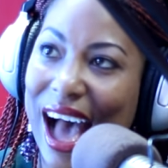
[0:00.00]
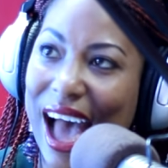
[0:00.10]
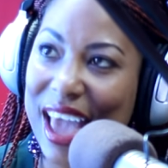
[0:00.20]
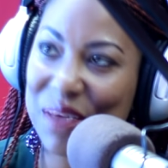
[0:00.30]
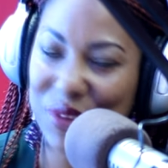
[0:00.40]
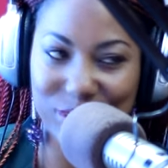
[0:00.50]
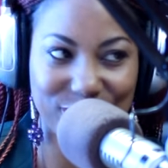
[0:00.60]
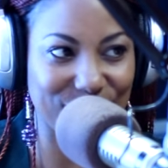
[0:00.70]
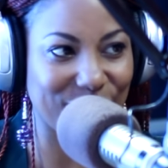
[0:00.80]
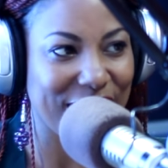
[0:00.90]
I am
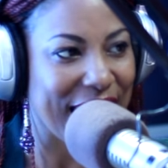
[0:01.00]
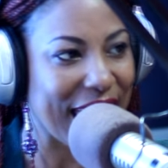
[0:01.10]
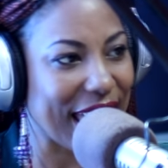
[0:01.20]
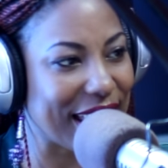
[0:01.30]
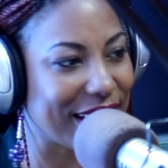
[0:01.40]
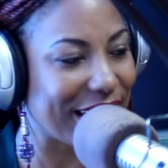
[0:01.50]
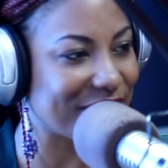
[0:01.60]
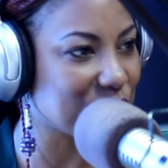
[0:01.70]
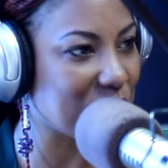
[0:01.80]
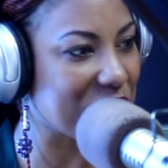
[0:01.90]
Crystal and I'd like to